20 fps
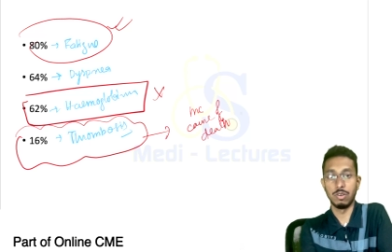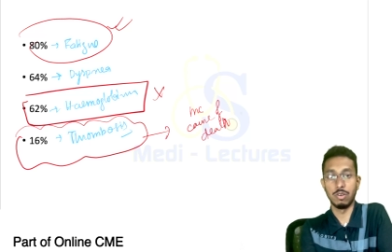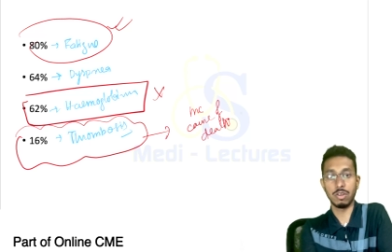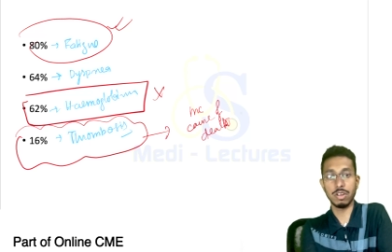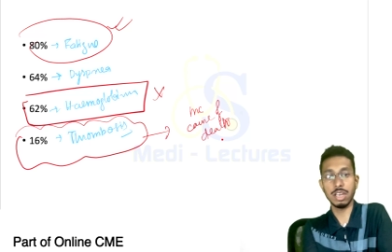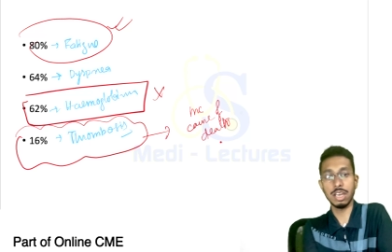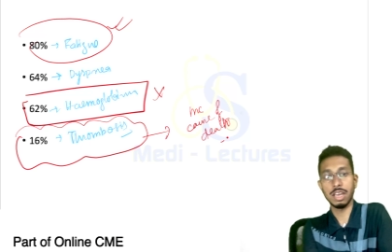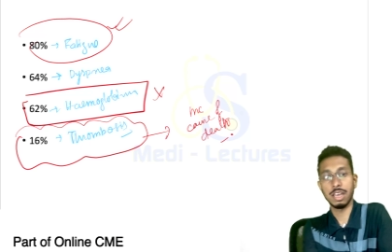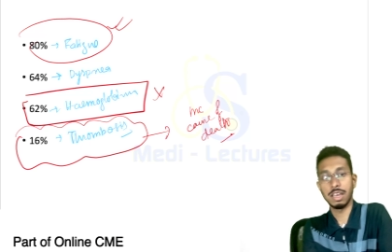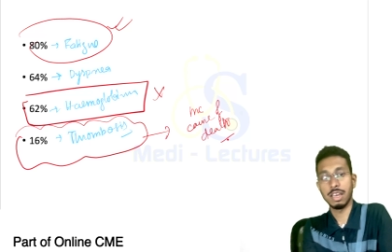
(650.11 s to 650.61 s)

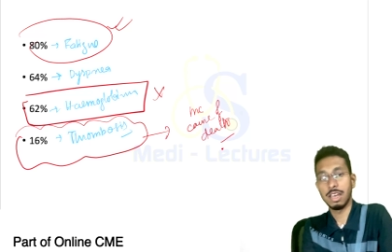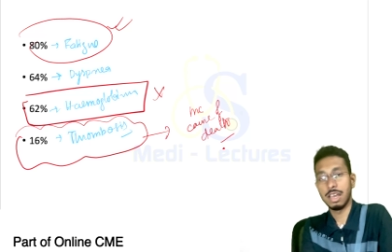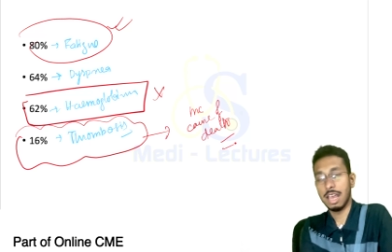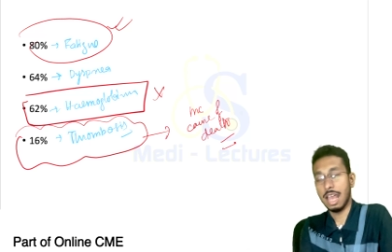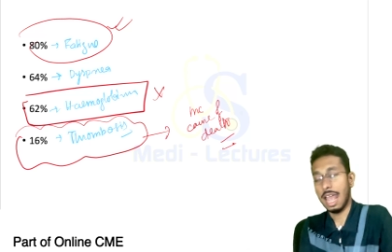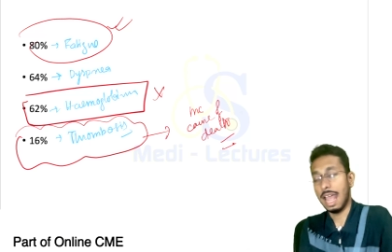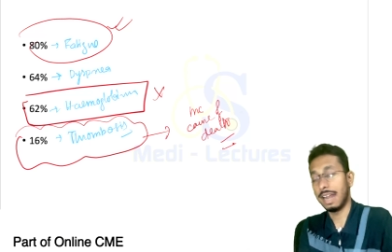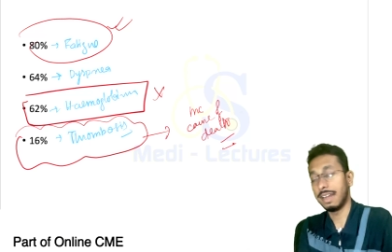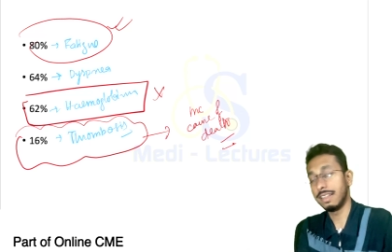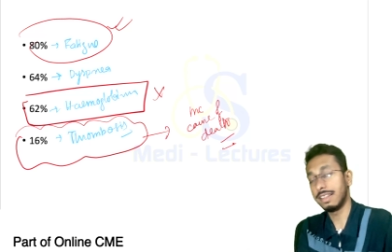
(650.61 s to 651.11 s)
Okay.
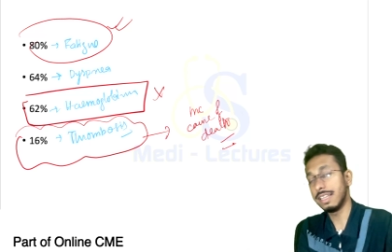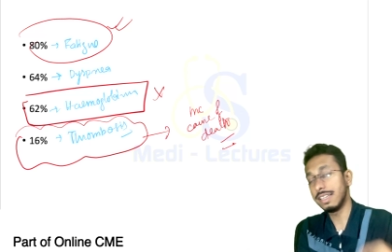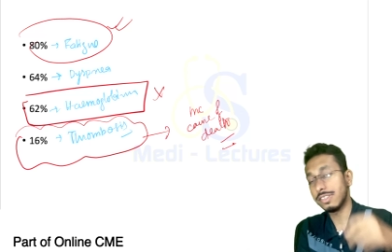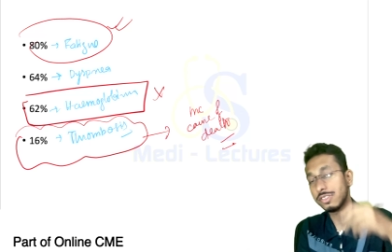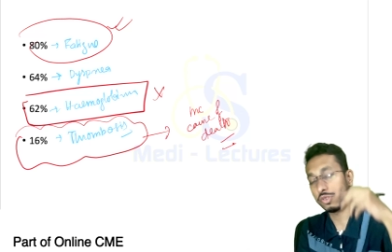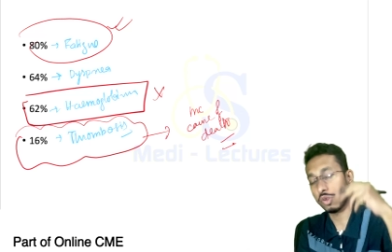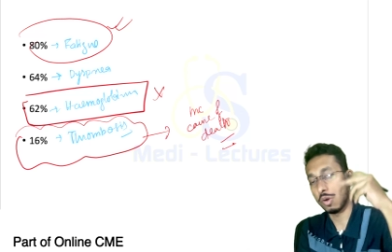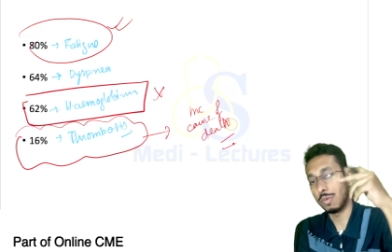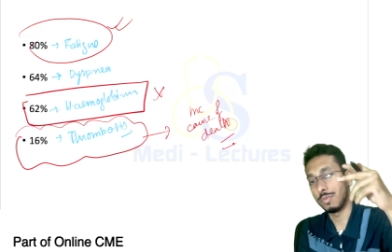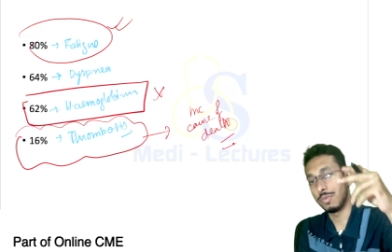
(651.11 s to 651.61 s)
And this
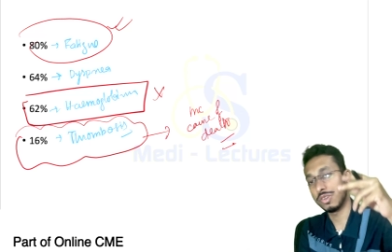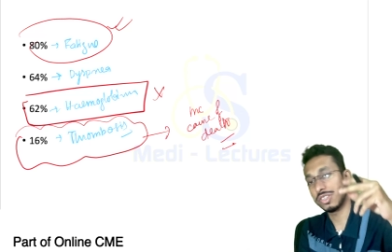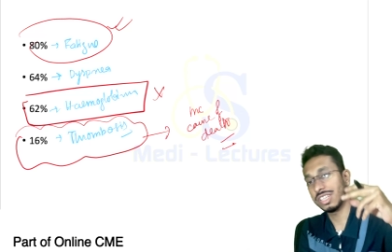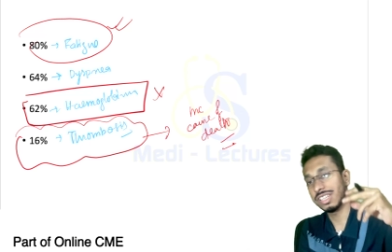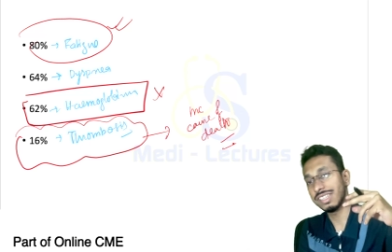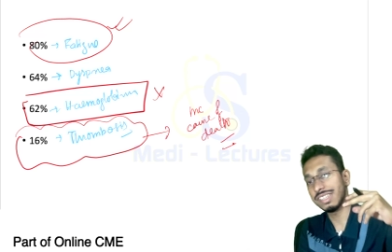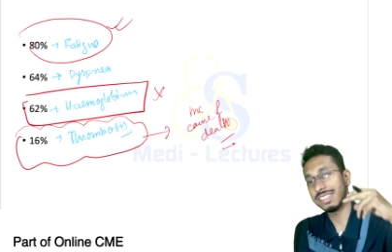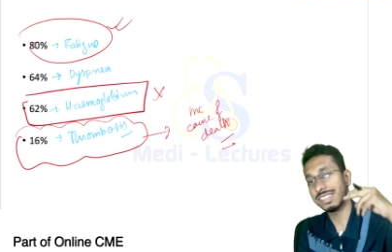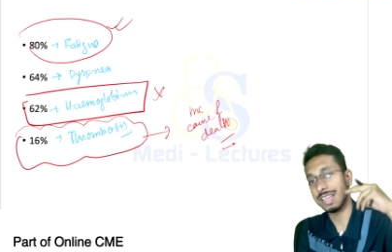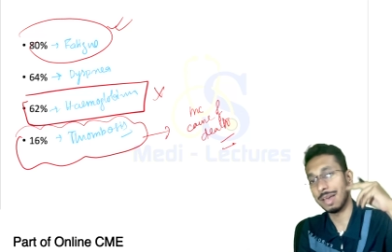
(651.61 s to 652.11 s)

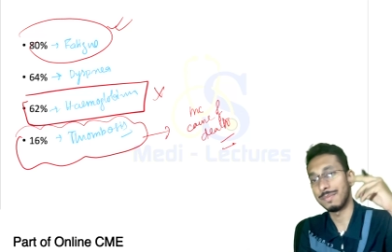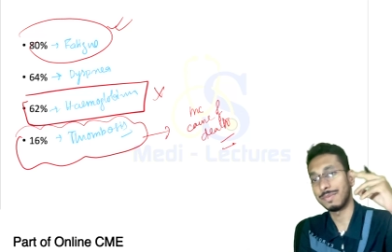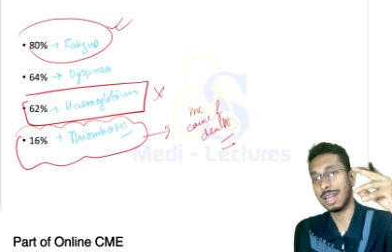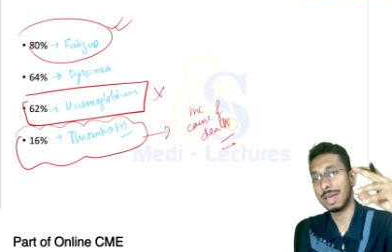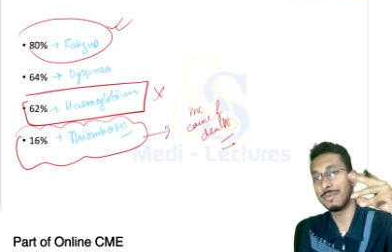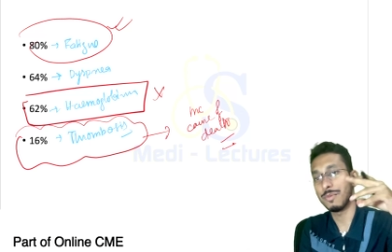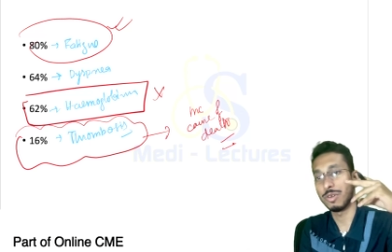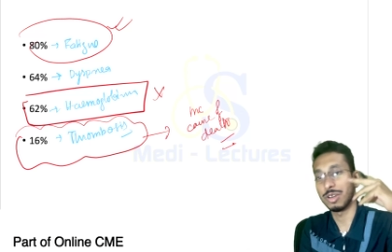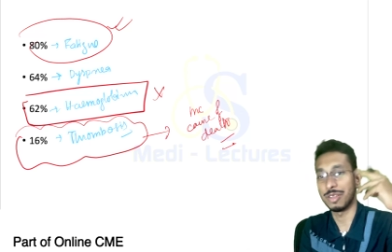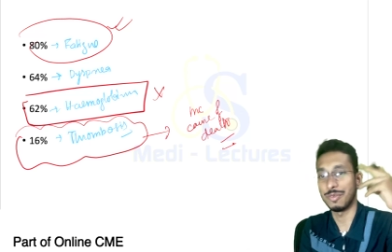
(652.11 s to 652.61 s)
thrombosis is
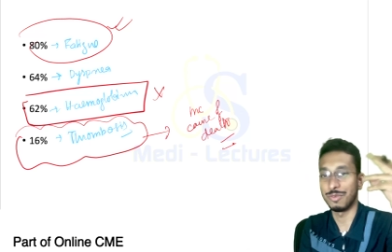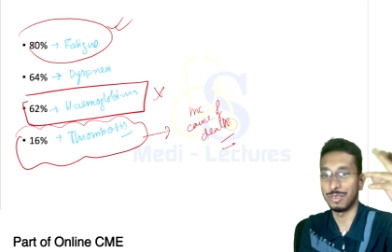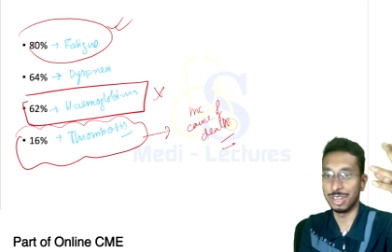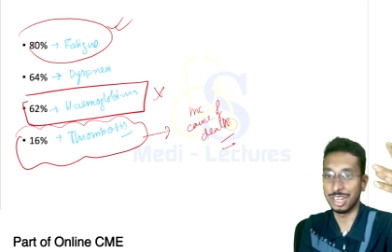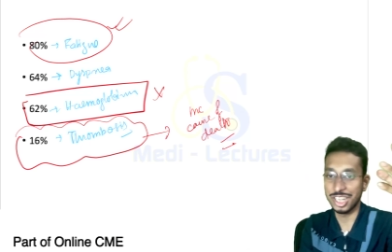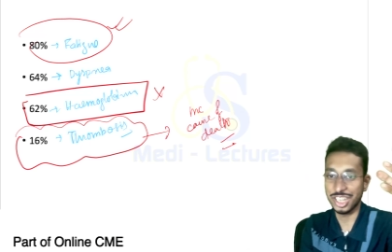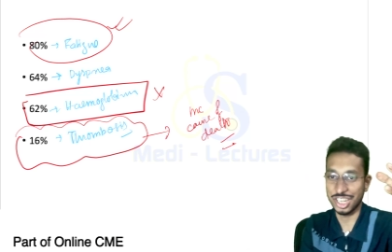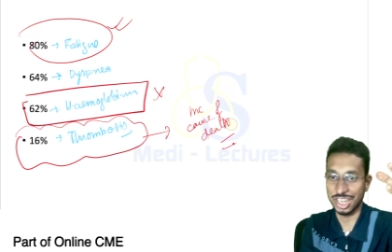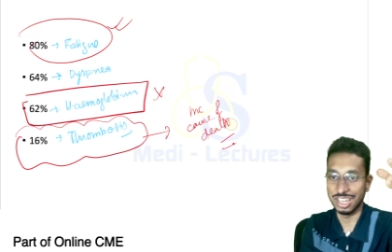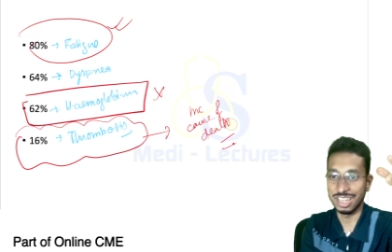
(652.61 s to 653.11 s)
sometime on
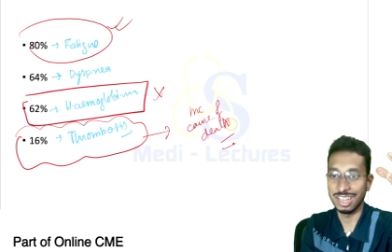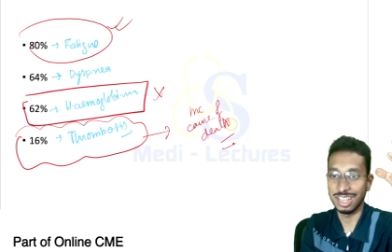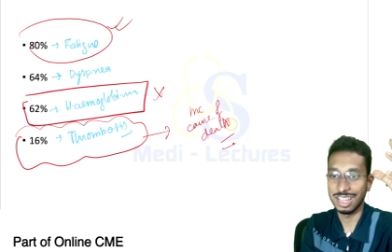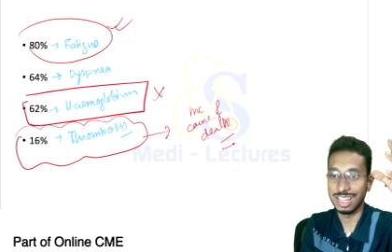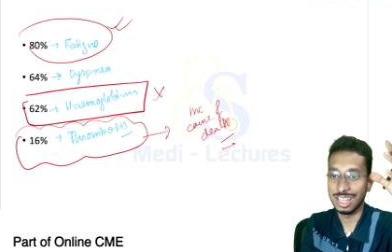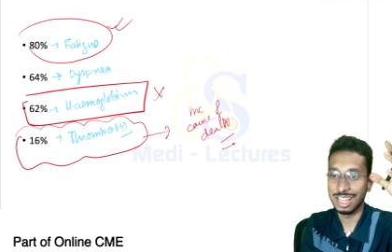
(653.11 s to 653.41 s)
evolution.